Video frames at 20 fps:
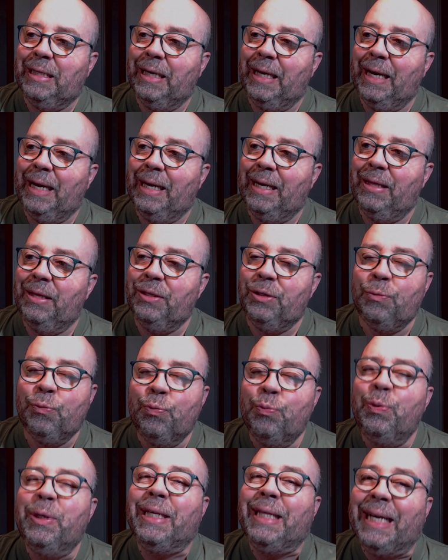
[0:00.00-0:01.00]
today. This
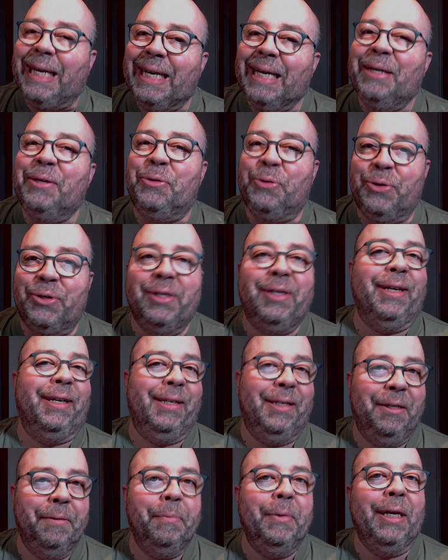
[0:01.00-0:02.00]
really
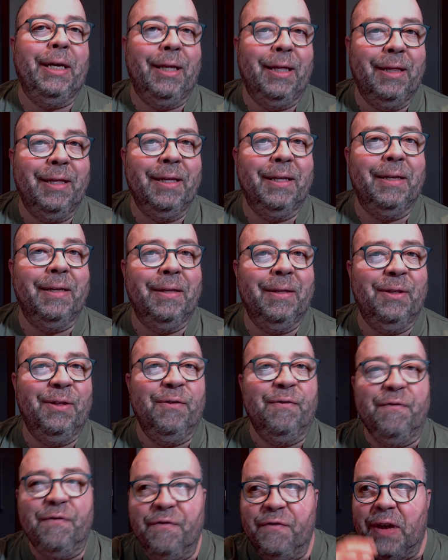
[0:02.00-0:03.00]
interesting to me, the the
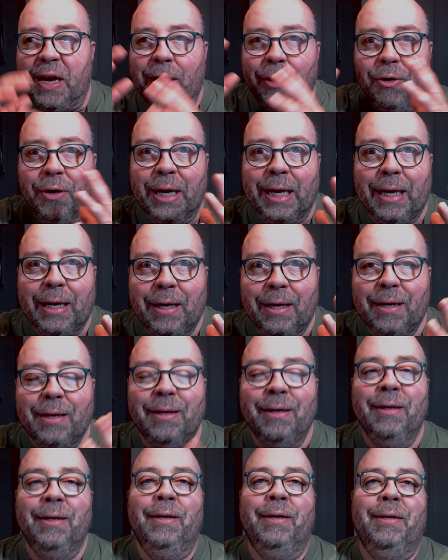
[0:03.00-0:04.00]
varied